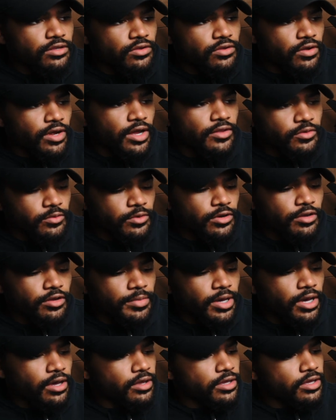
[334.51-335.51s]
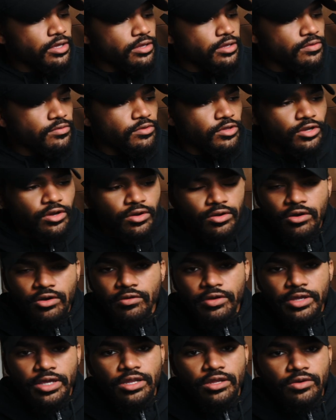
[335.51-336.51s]
You don't have to worry about it, you know,
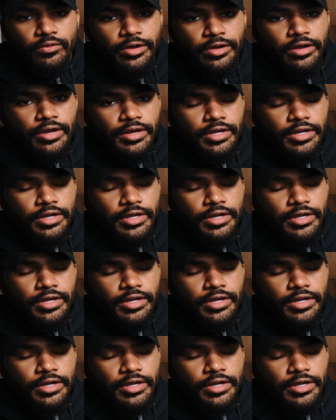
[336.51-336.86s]
going anywhere.